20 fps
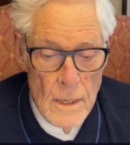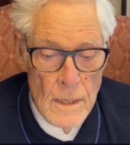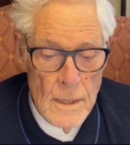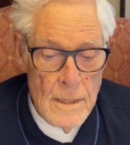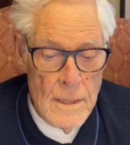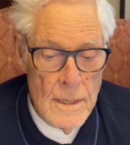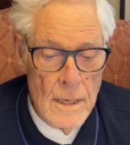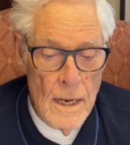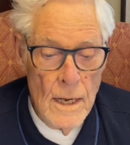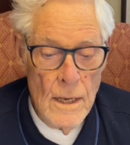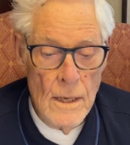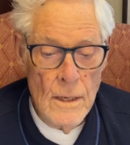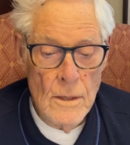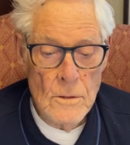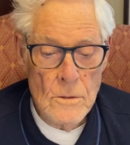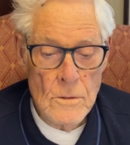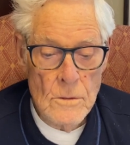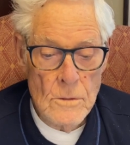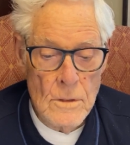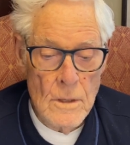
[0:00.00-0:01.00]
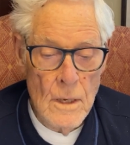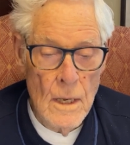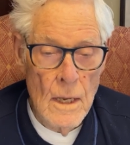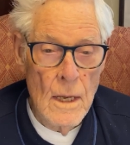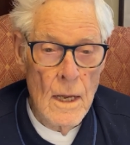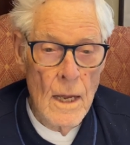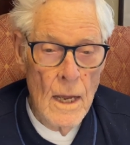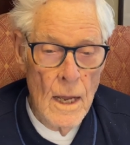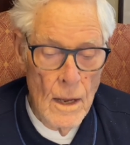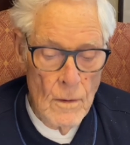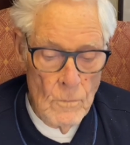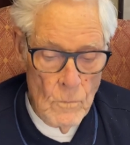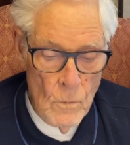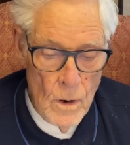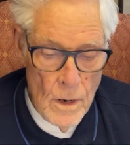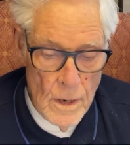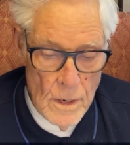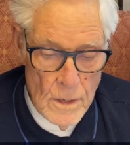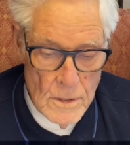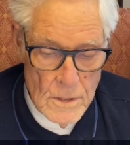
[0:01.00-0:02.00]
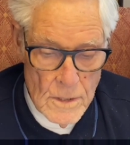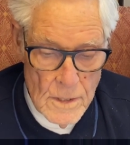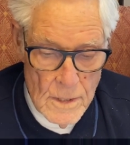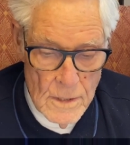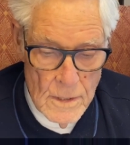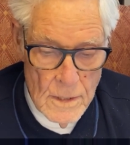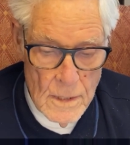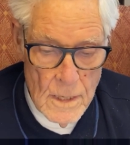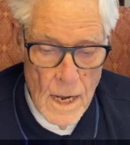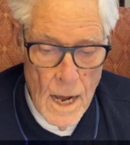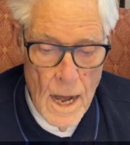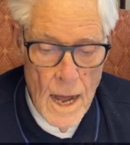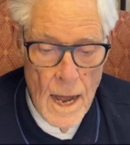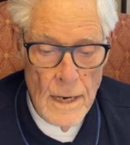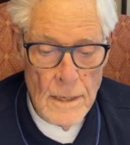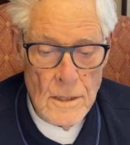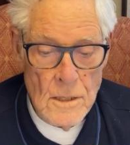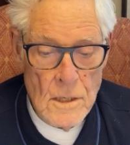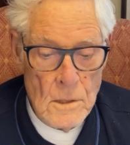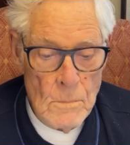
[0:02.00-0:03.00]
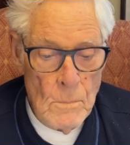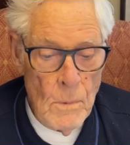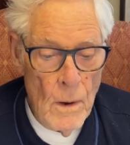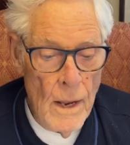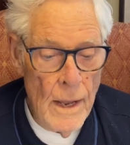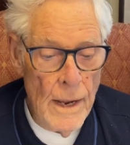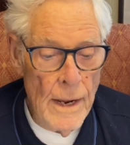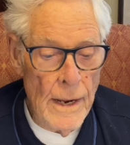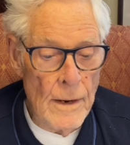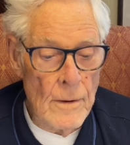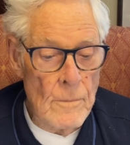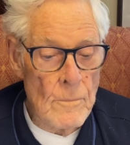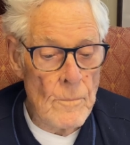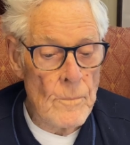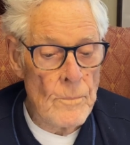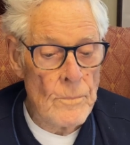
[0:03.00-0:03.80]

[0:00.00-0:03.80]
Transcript: tells what is in God's plan.